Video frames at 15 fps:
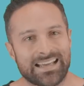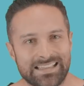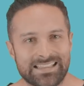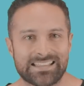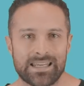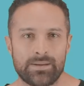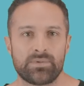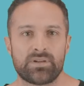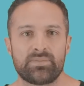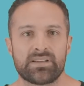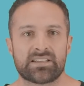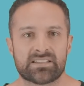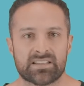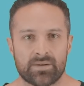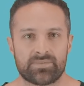does seem to
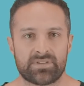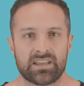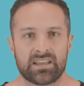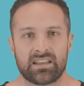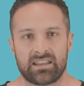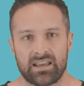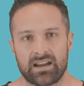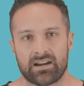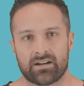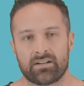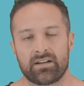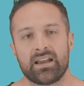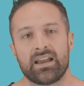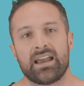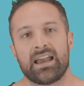be something
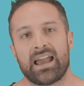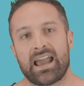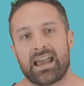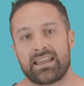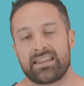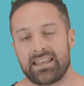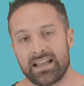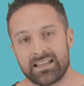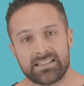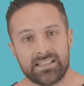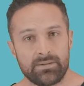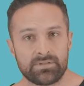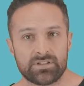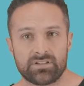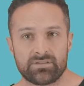there, and that
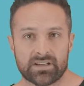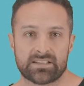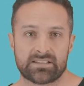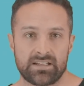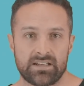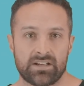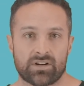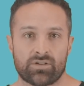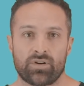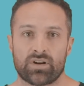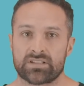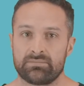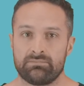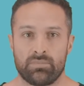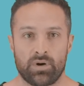seems to extend
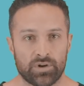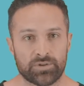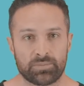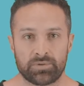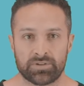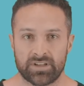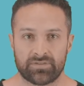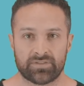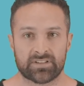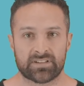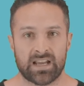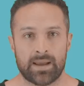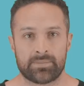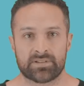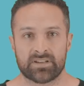across multiple different
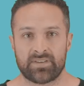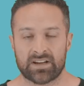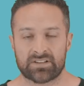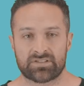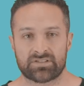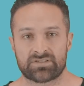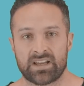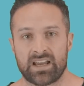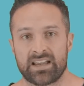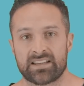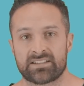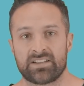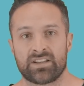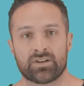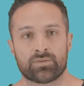types of
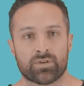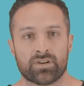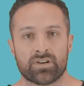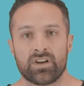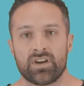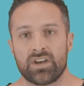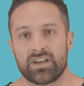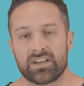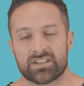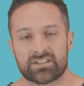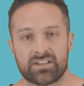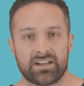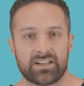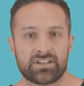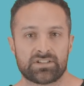exercise. And there were
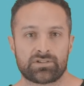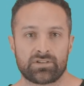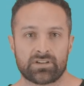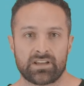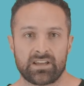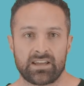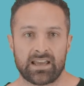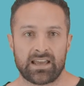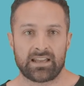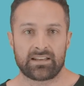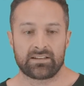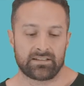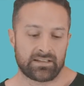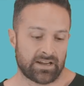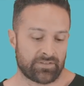studies looking
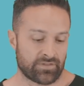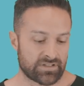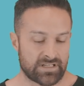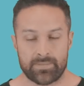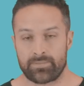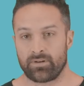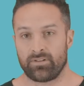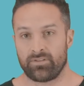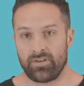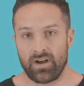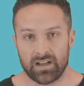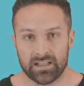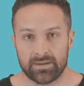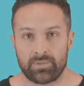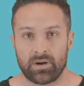at, like, for example,
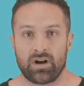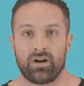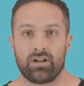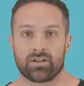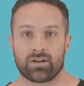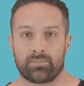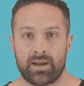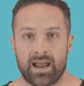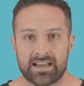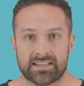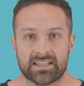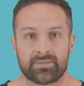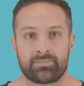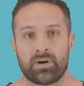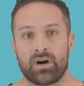volleyball or
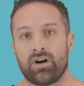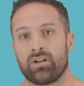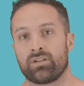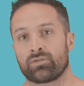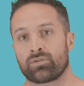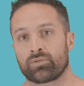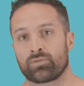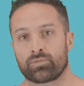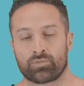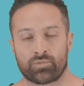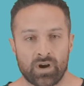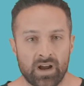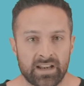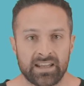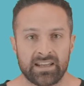basketball,
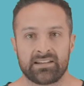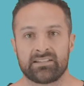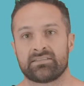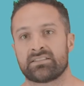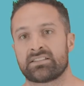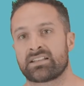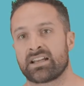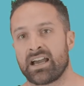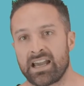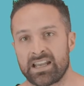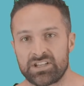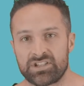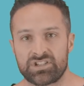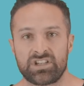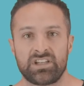running,
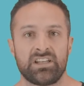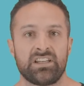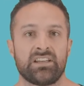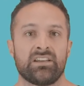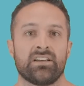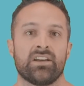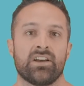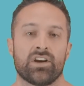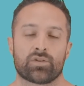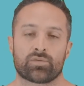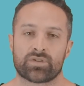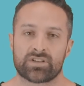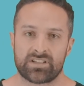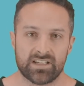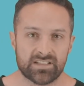tai chi,
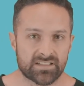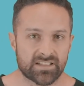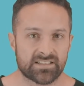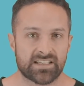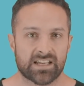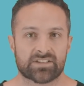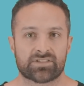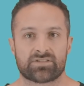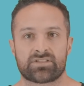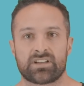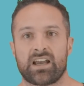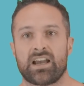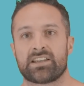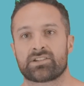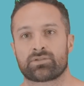resistance
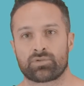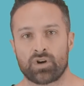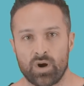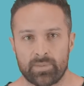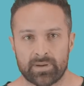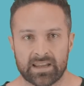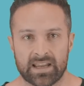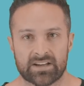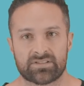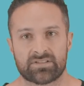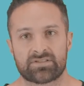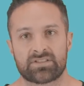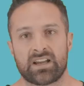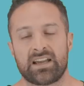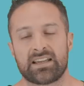exercise, aerobic
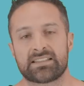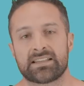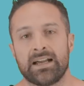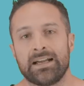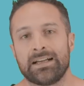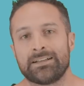exercise.